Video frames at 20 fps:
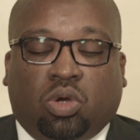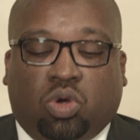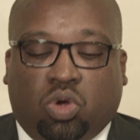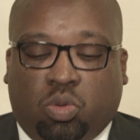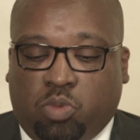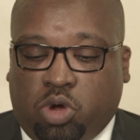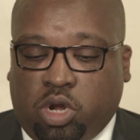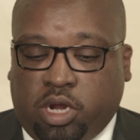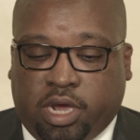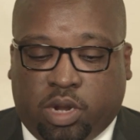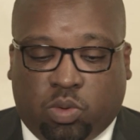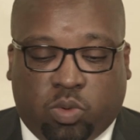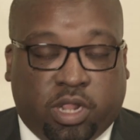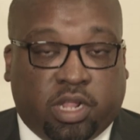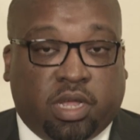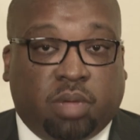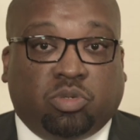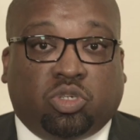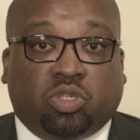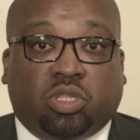Good morning and
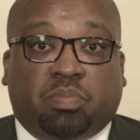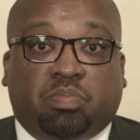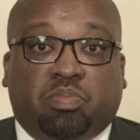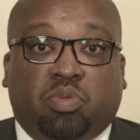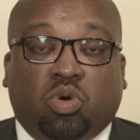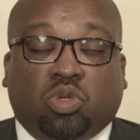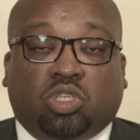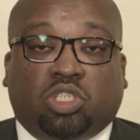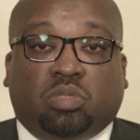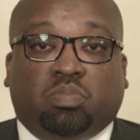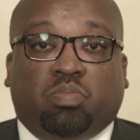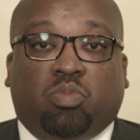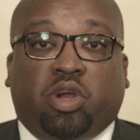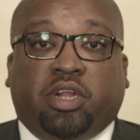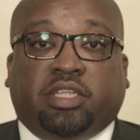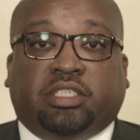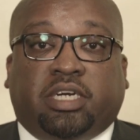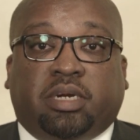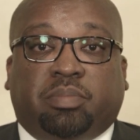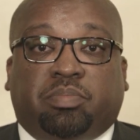welcome to the
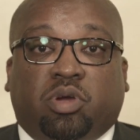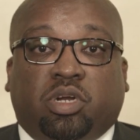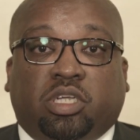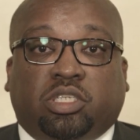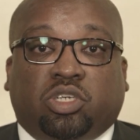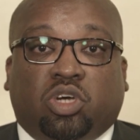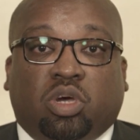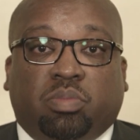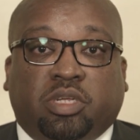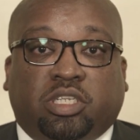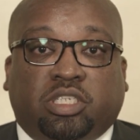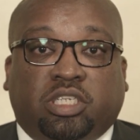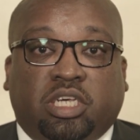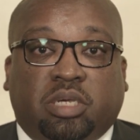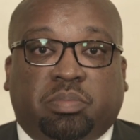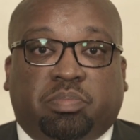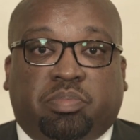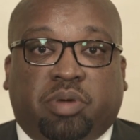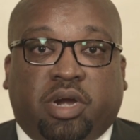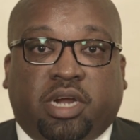Post-Monetary Policy
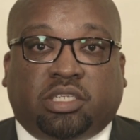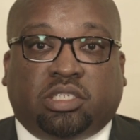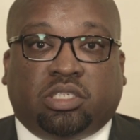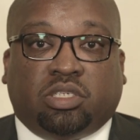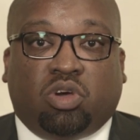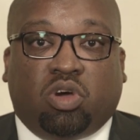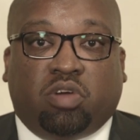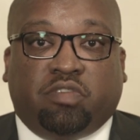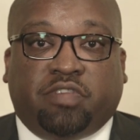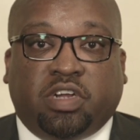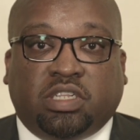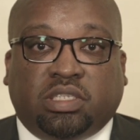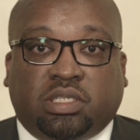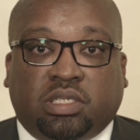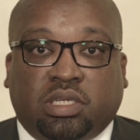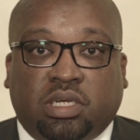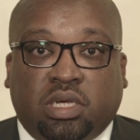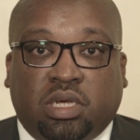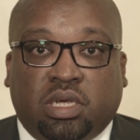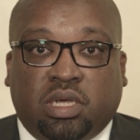Committee press
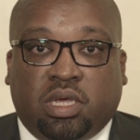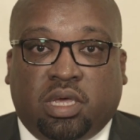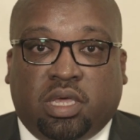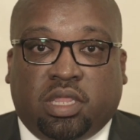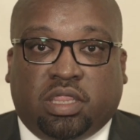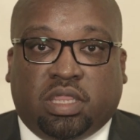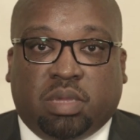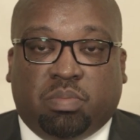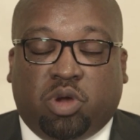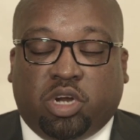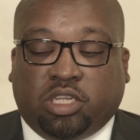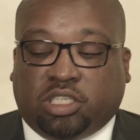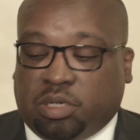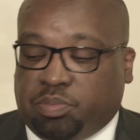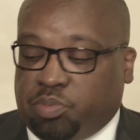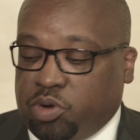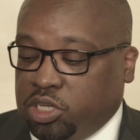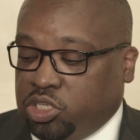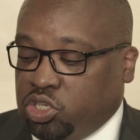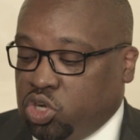conference. The
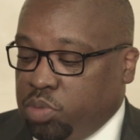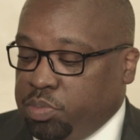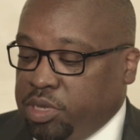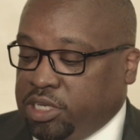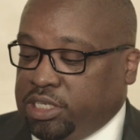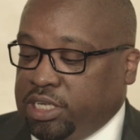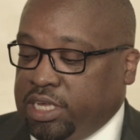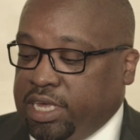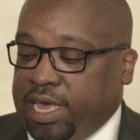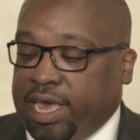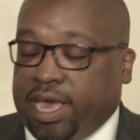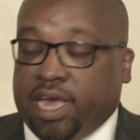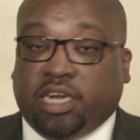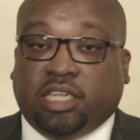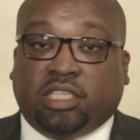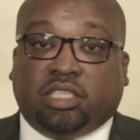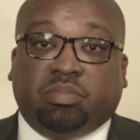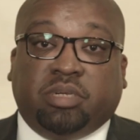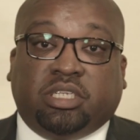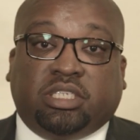Monetary Policy Committee
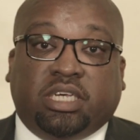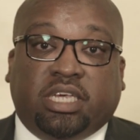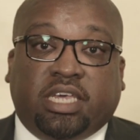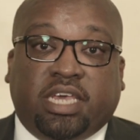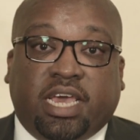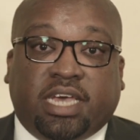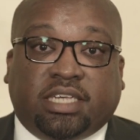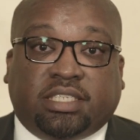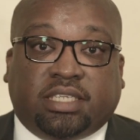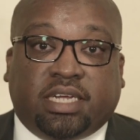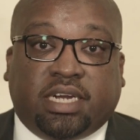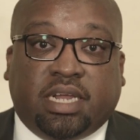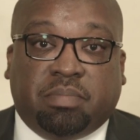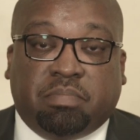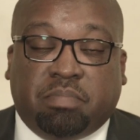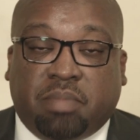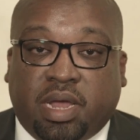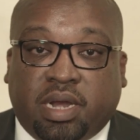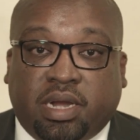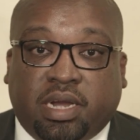held its meeting yesterday,
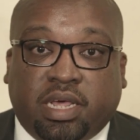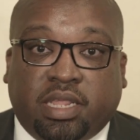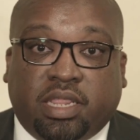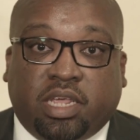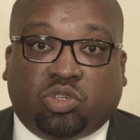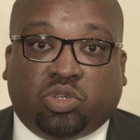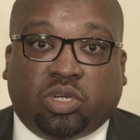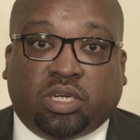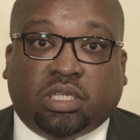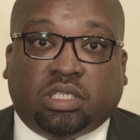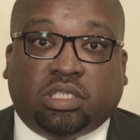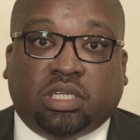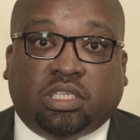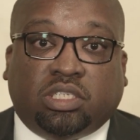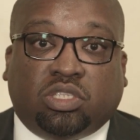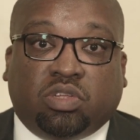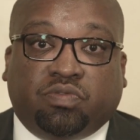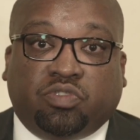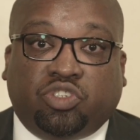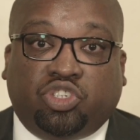Monday, the
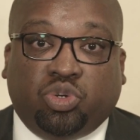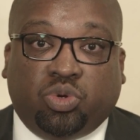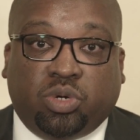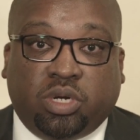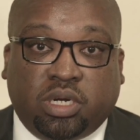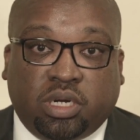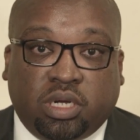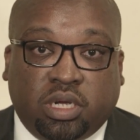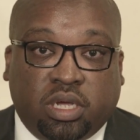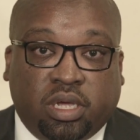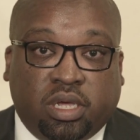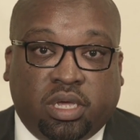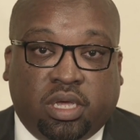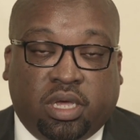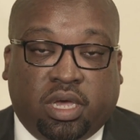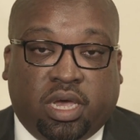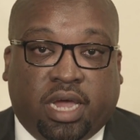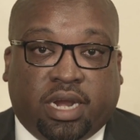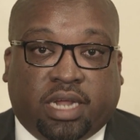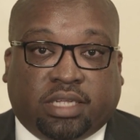26th of June.
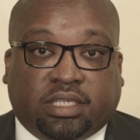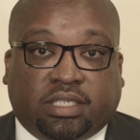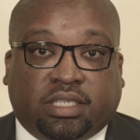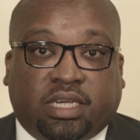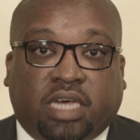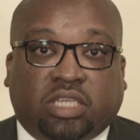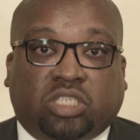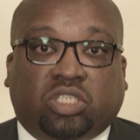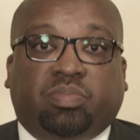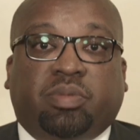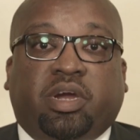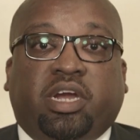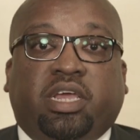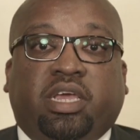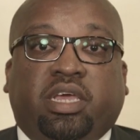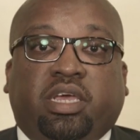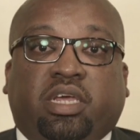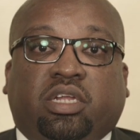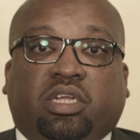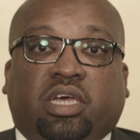And as is
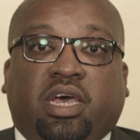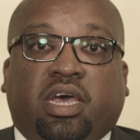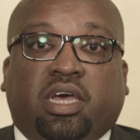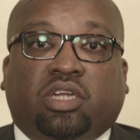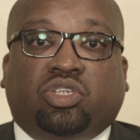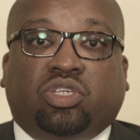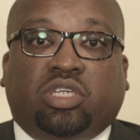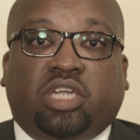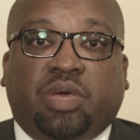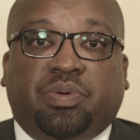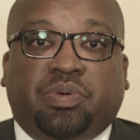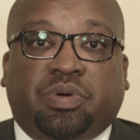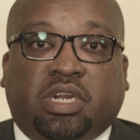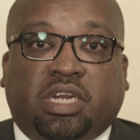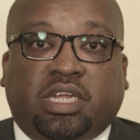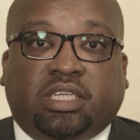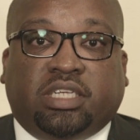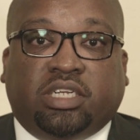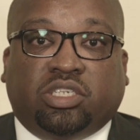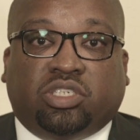customary, today we'll
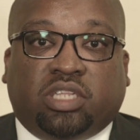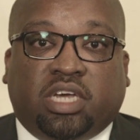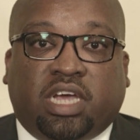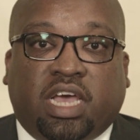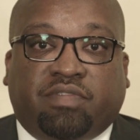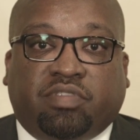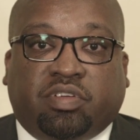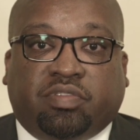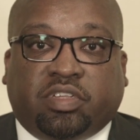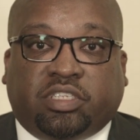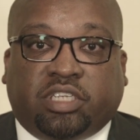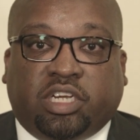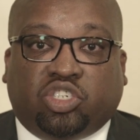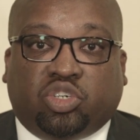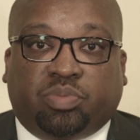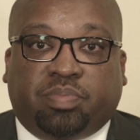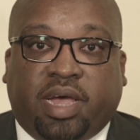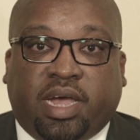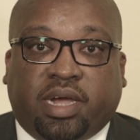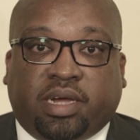listen to the Governor of the
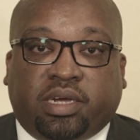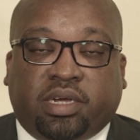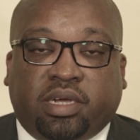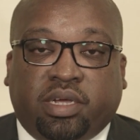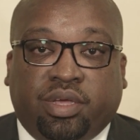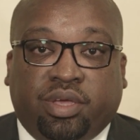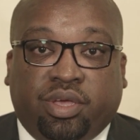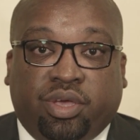Central Bank